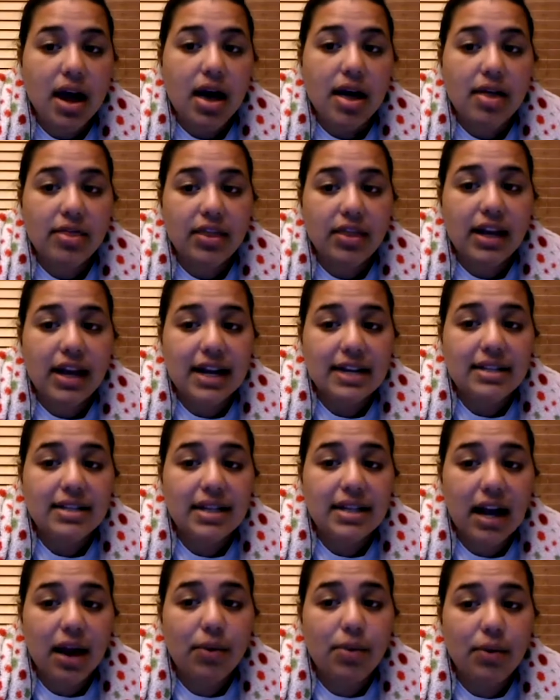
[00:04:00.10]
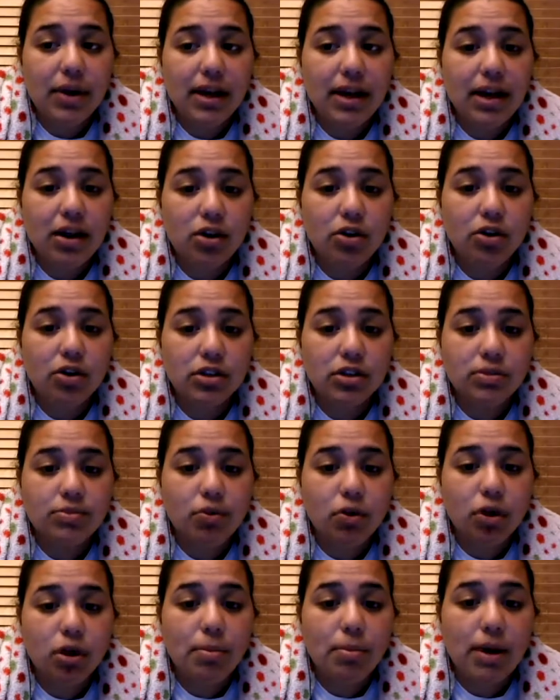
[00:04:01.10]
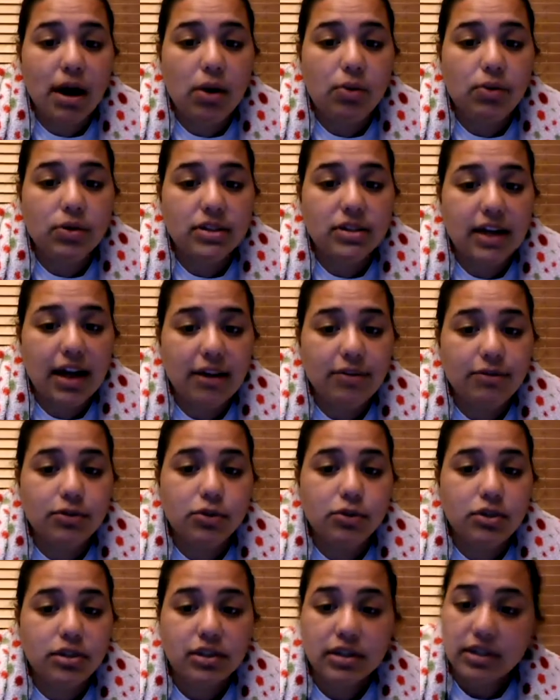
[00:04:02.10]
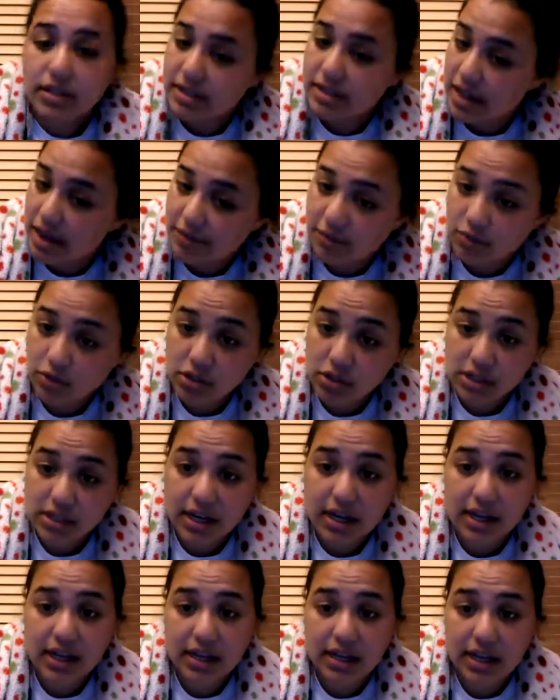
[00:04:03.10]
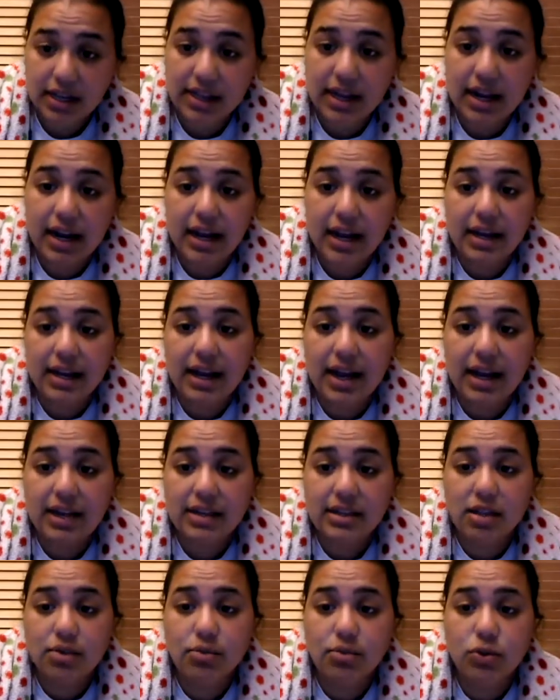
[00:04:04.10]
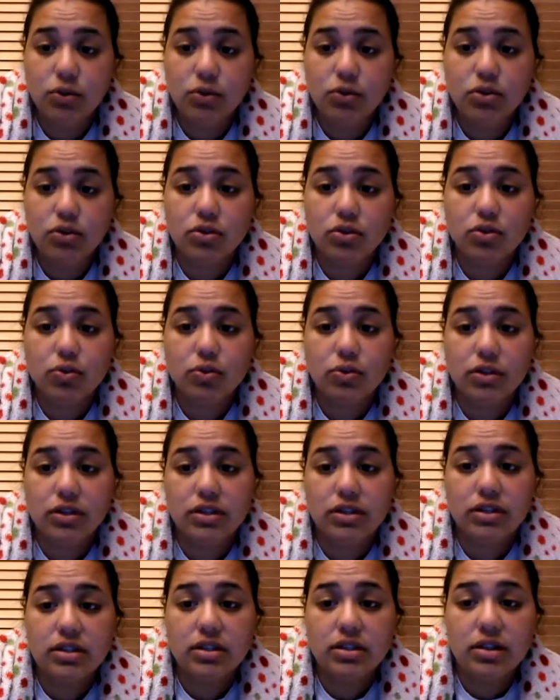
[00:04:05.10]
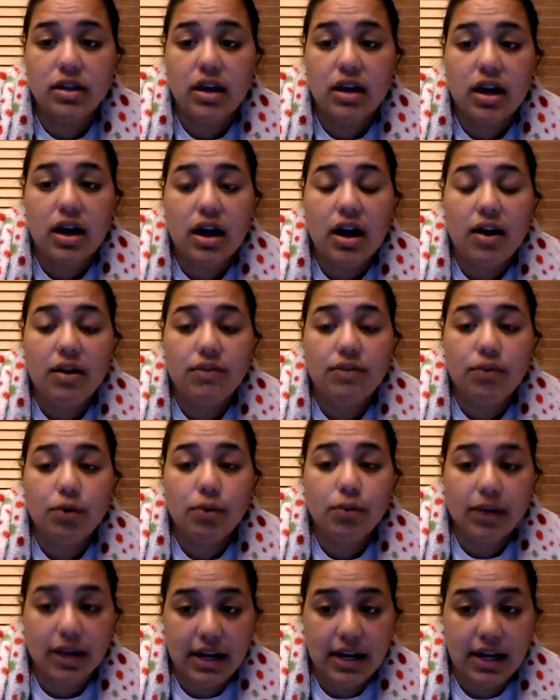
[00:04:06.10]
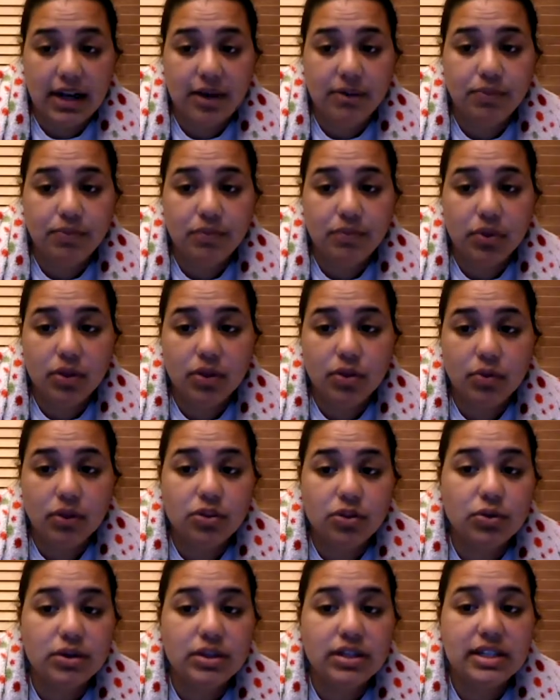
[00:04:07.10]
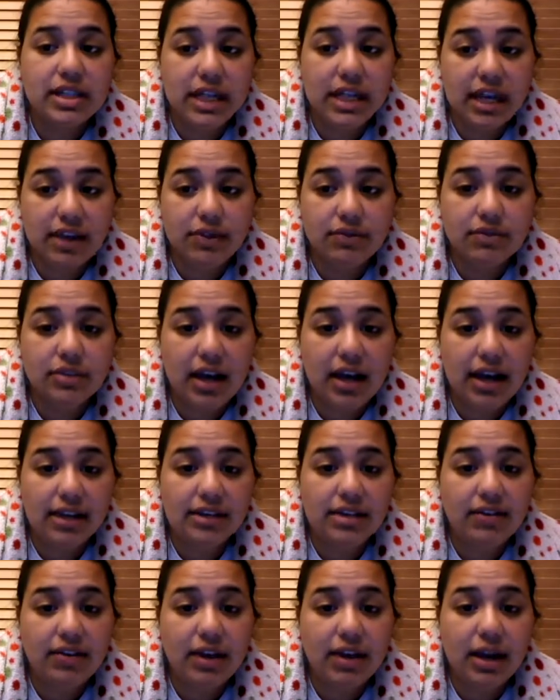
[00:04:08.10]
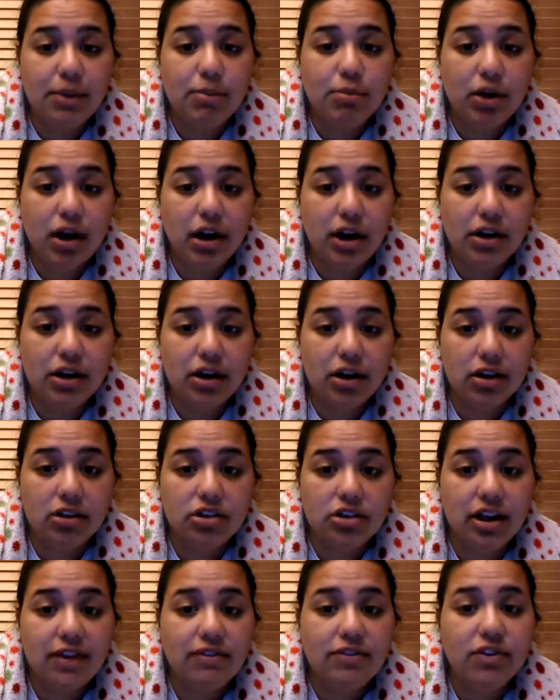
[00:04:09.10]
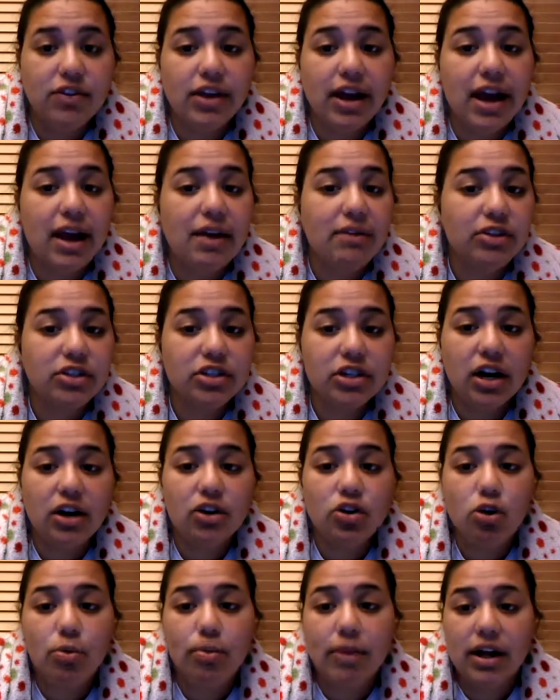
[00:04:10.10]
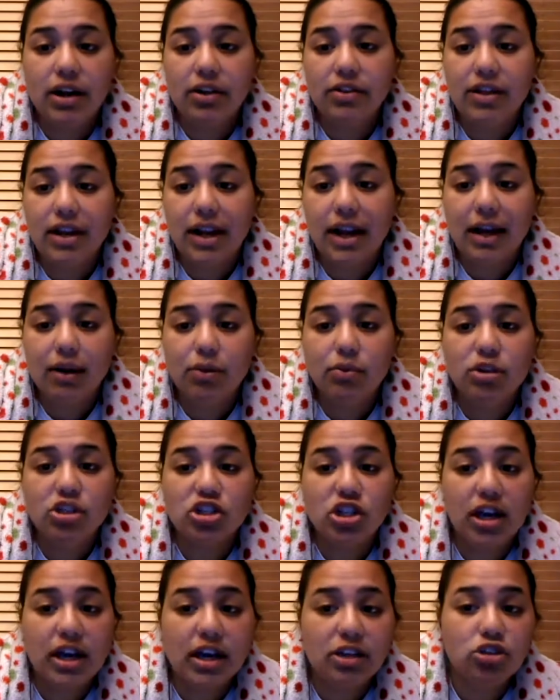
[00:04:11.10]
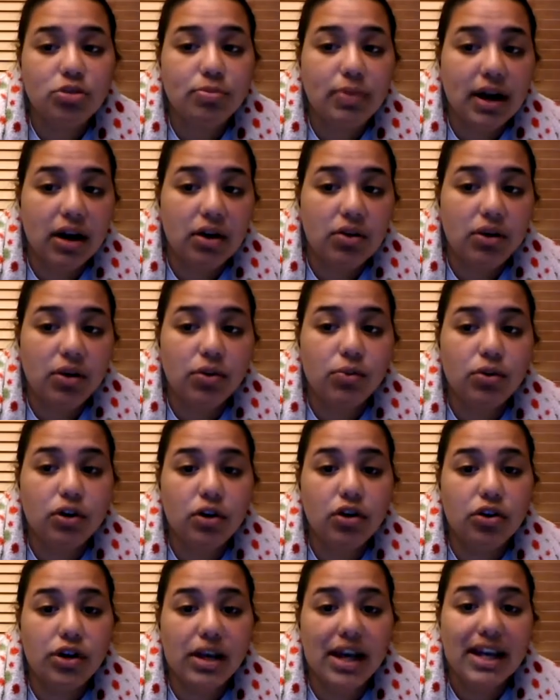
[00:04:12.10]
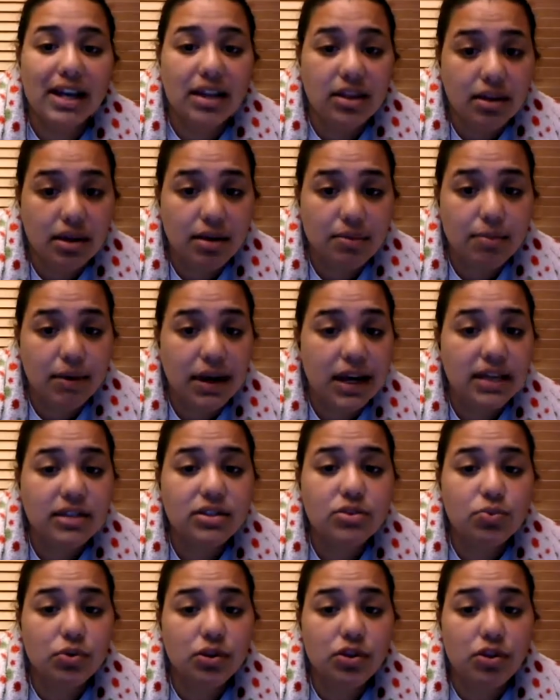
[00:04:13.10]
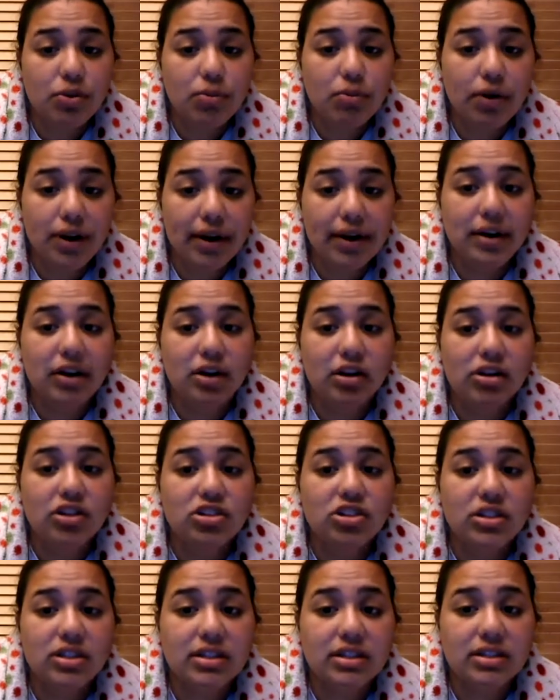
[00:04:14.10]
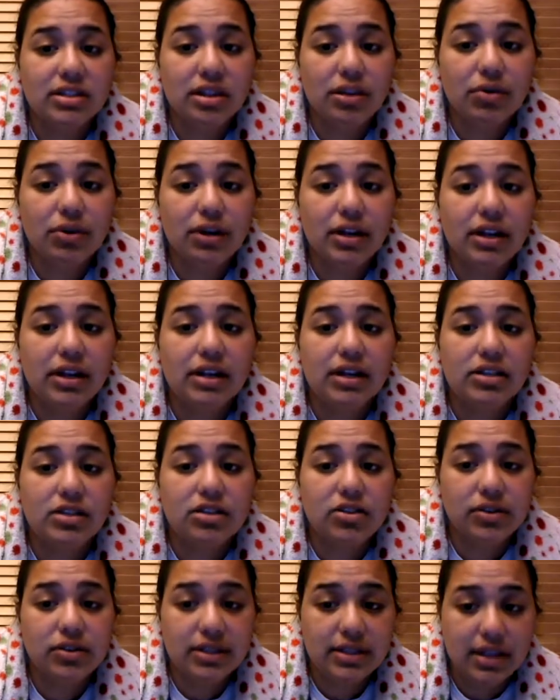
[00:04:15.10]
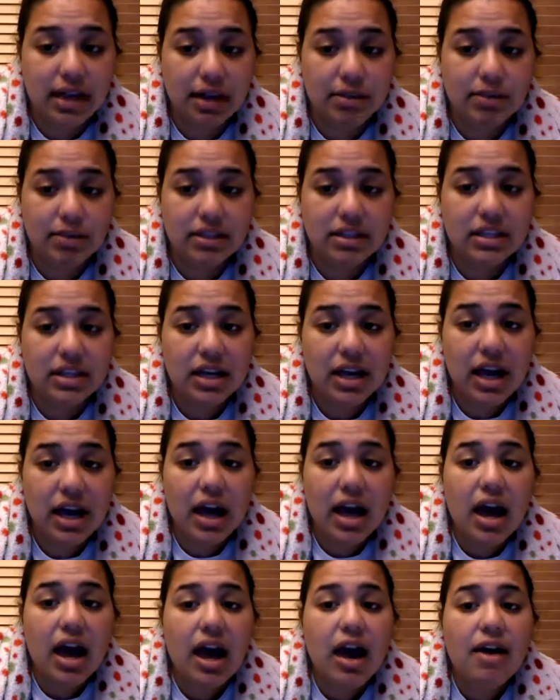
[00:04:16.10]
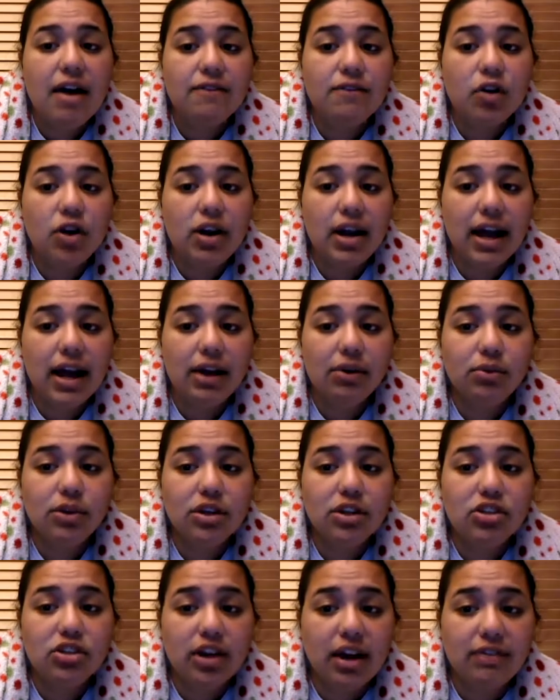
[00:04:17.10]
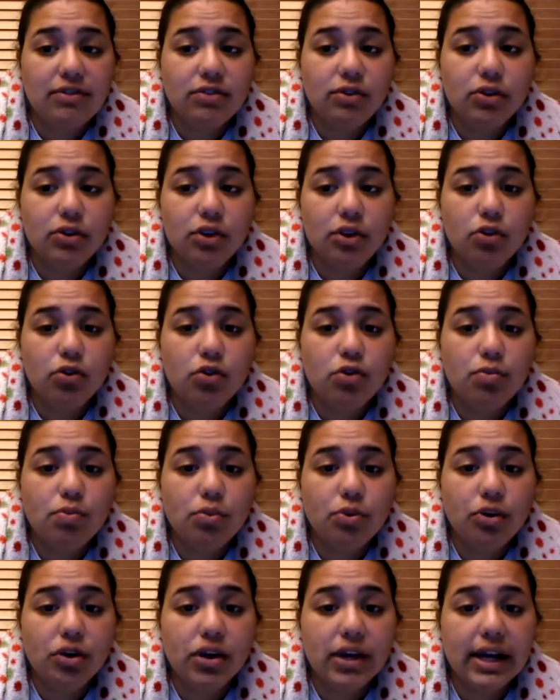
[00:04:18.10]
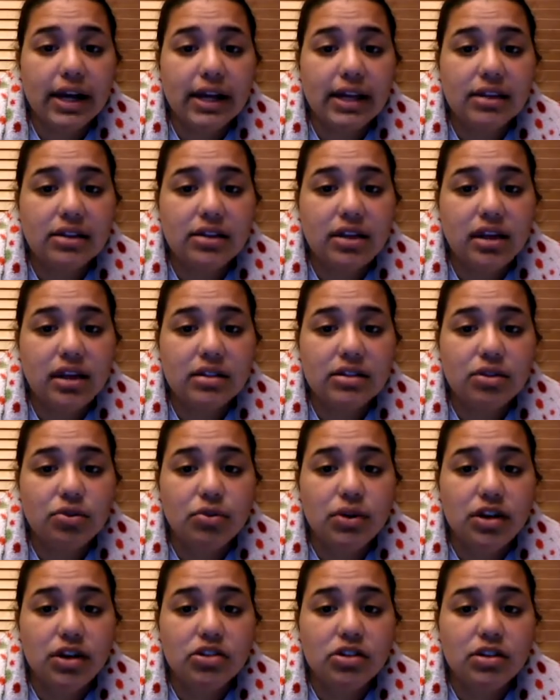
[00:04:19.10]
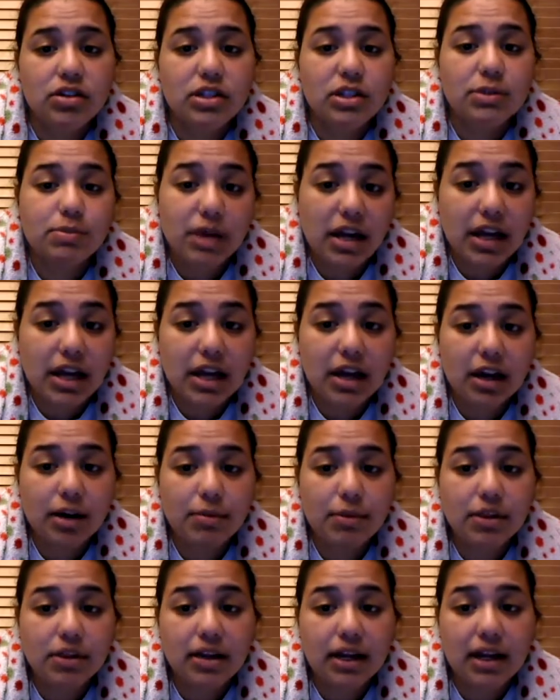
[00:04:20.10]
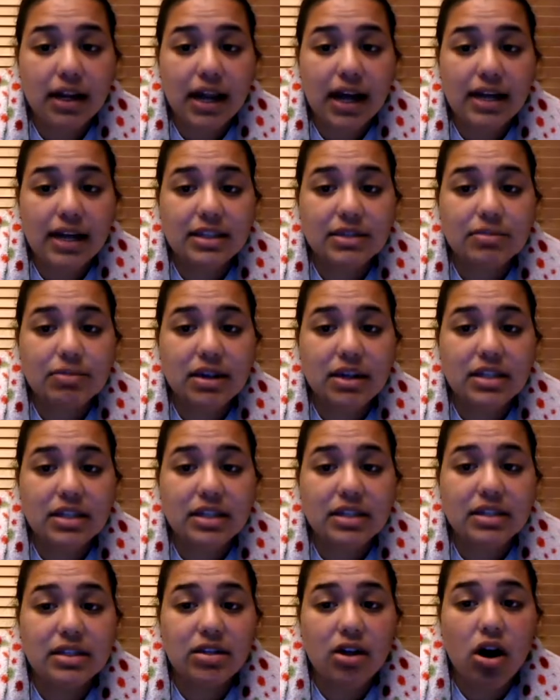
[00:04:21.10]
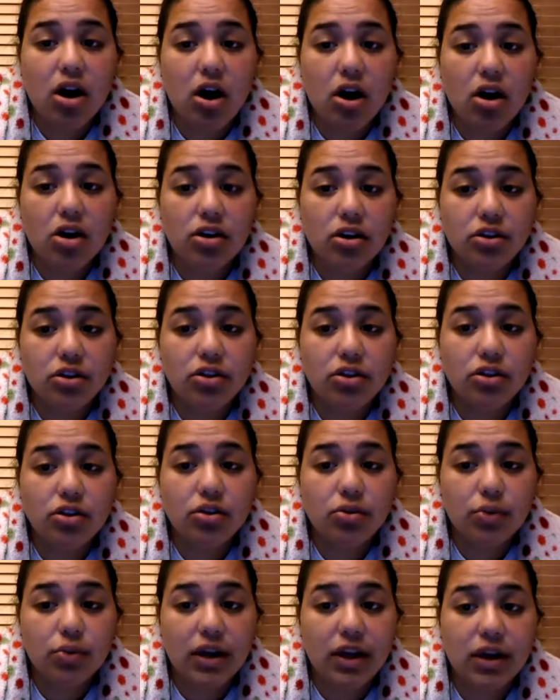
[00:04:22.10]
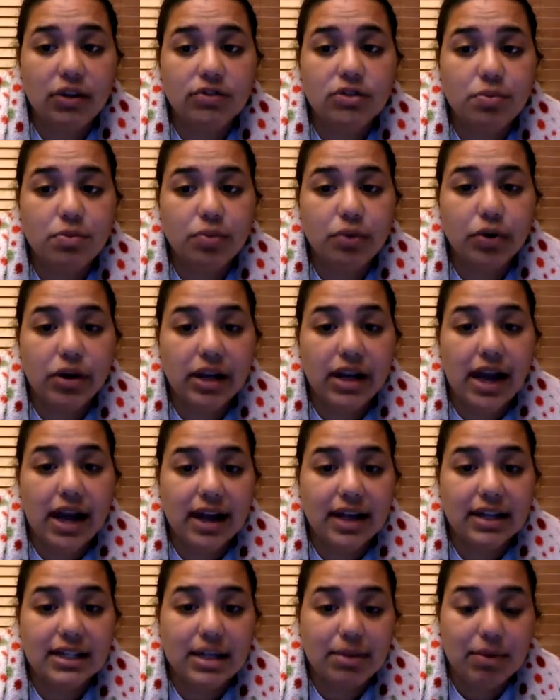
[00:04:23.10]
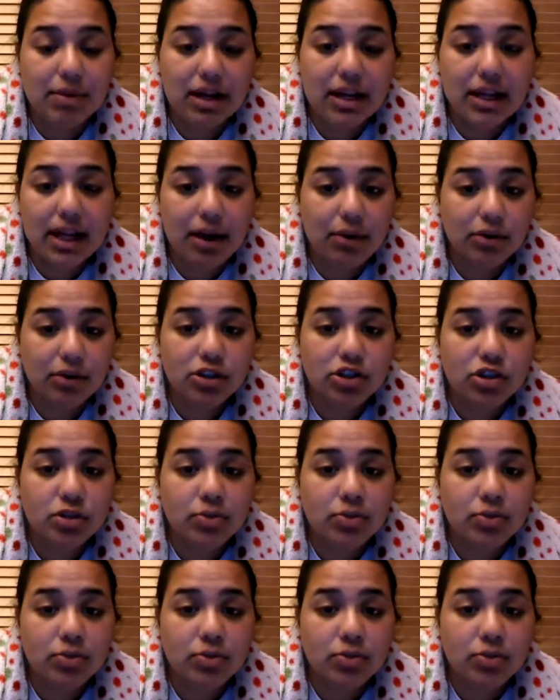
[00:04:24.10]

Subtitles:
The last thing I read and learned more about was scaffolding. The scaffolding technique that I liked the most was for reading, which was thieves, activating prior knowledge. I feel that every child, no matter the language, age, or background, will learn anything best when their prior knowledge is integrated into assignments. For language, I feel the group work and the integration of speaking among the classmates is another good way of supporting academic language.